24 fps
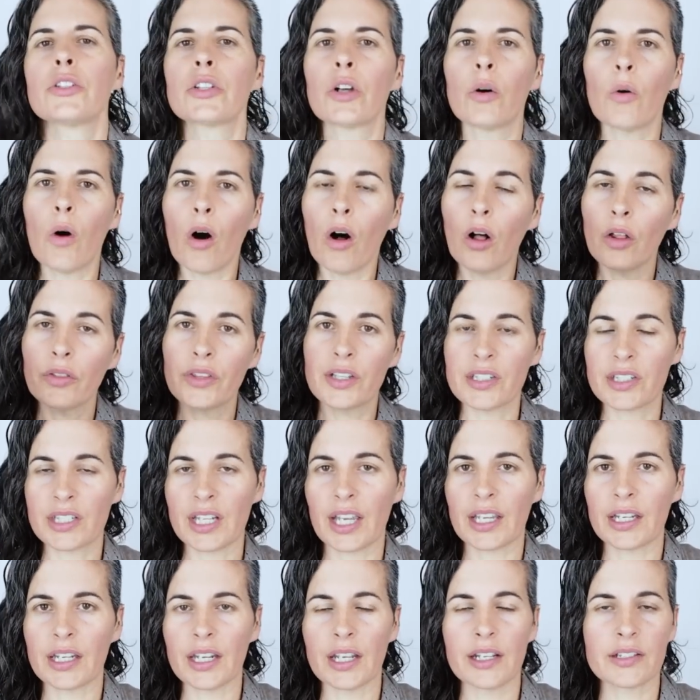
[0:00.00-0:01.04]
So all these
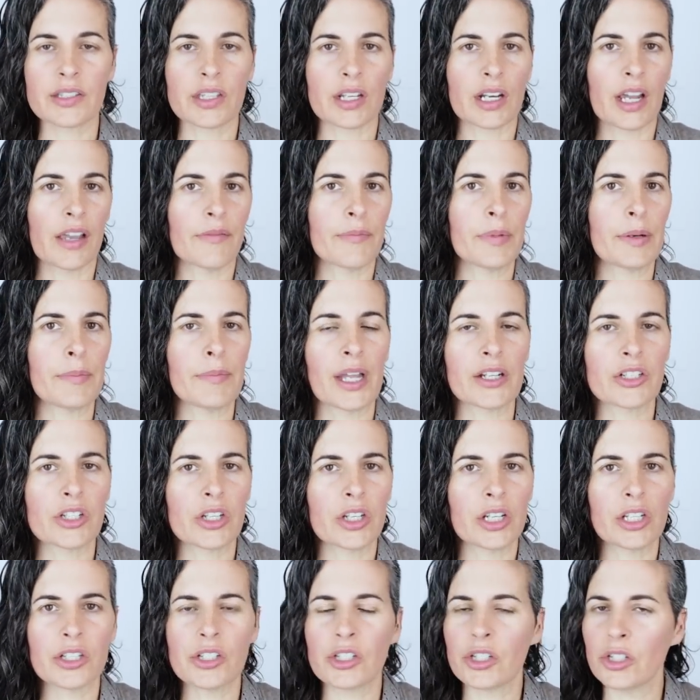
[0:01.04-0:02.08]
techniques that I've been
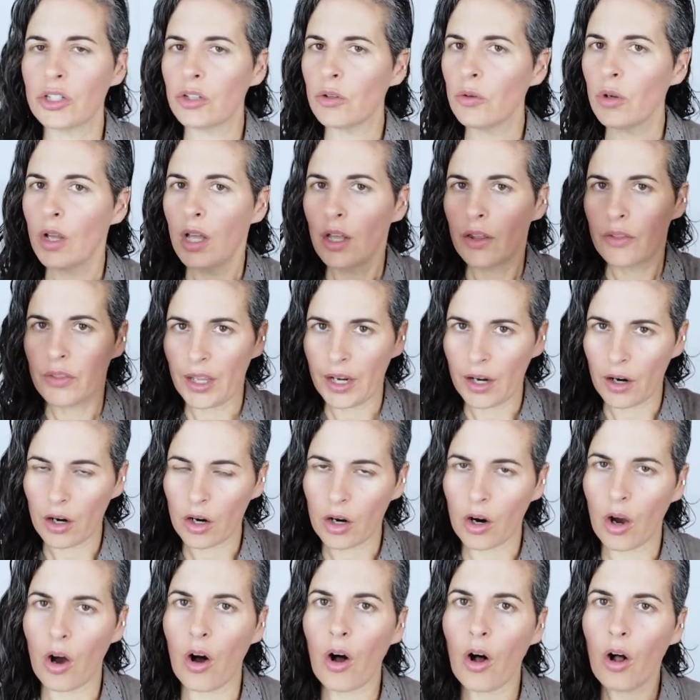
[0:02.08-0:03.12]
mentioning to you, they
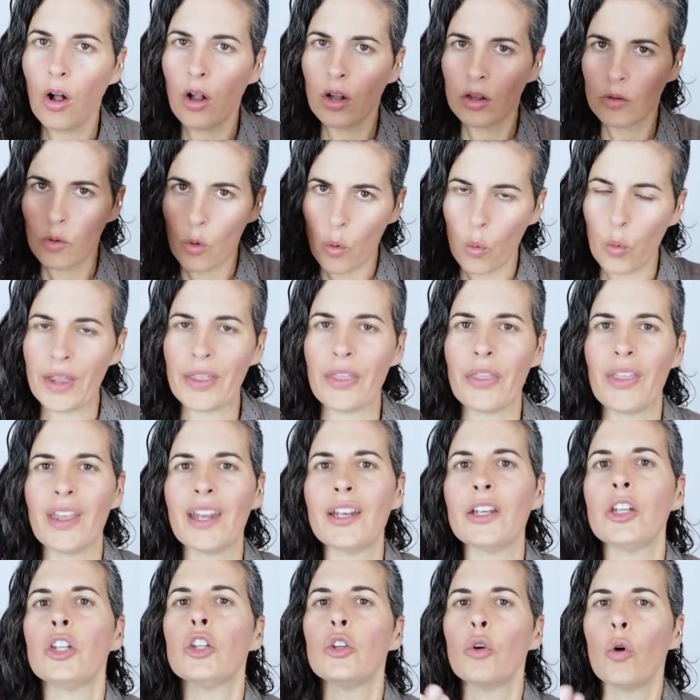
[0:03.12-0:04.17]
are all
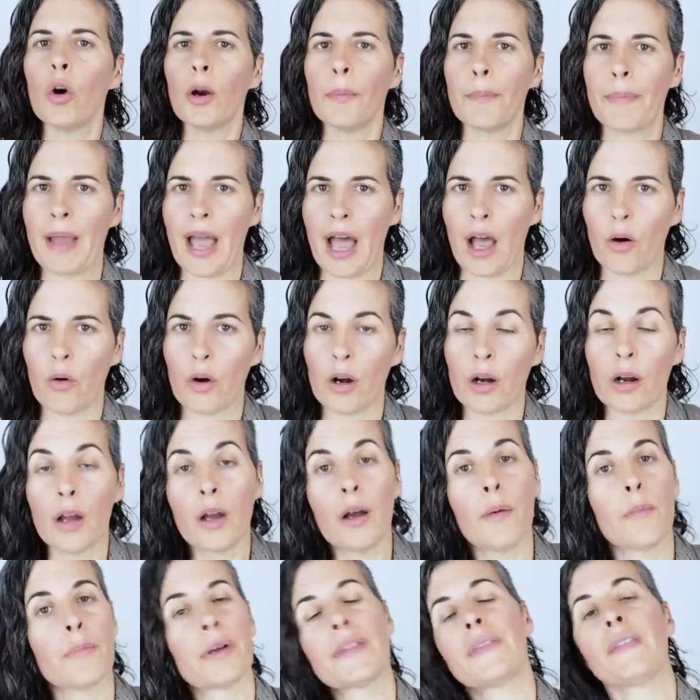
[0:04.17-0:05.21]
within your power.
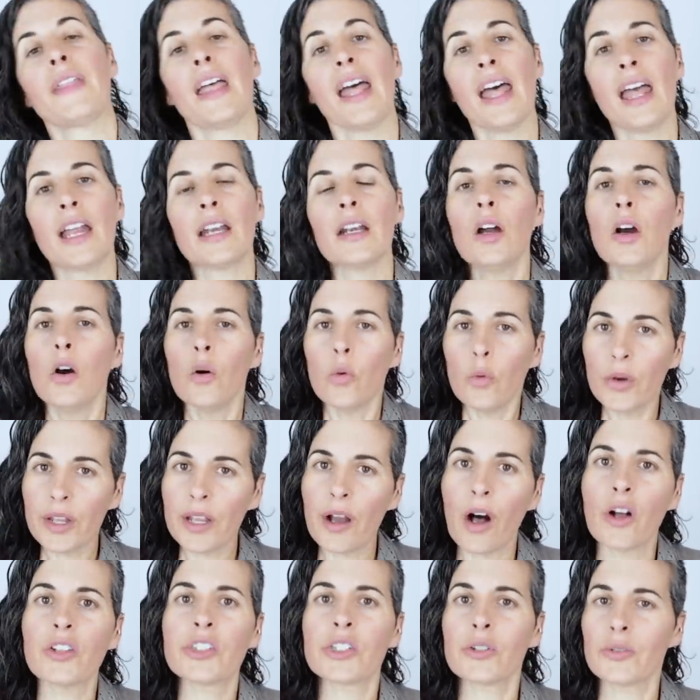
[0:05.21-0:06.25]
But then
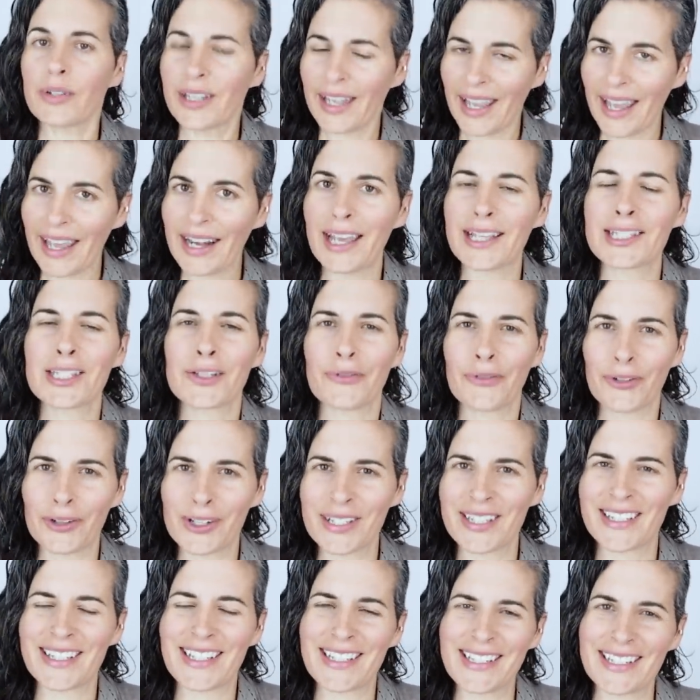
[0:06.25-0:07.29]
we also can ask for
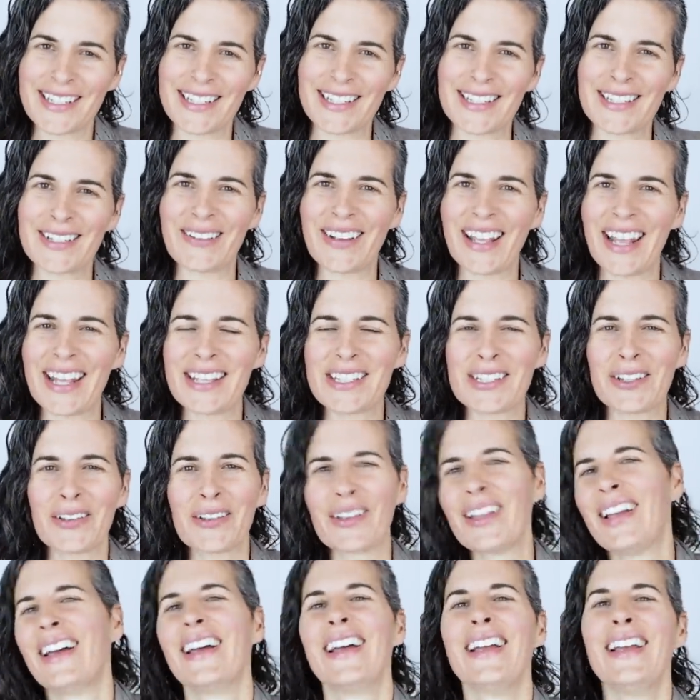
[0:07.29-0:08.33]
assistance. Okay.
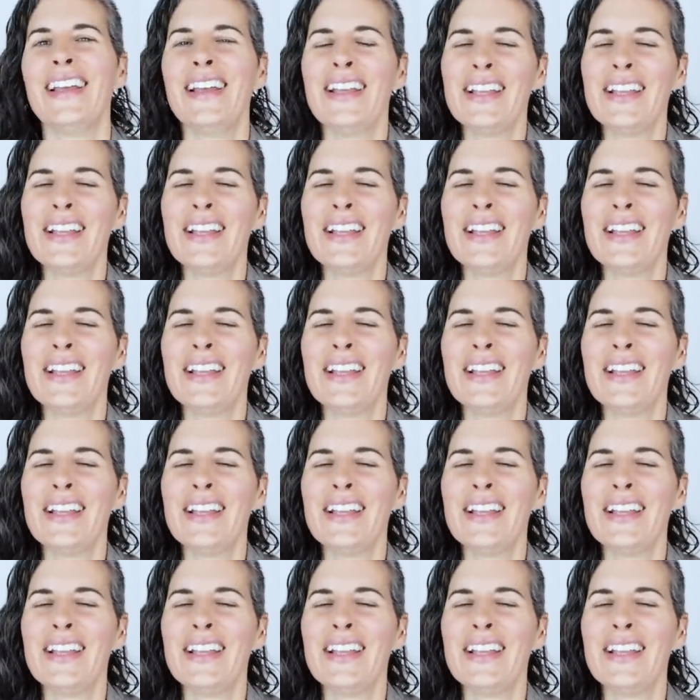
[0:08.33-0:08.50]
So,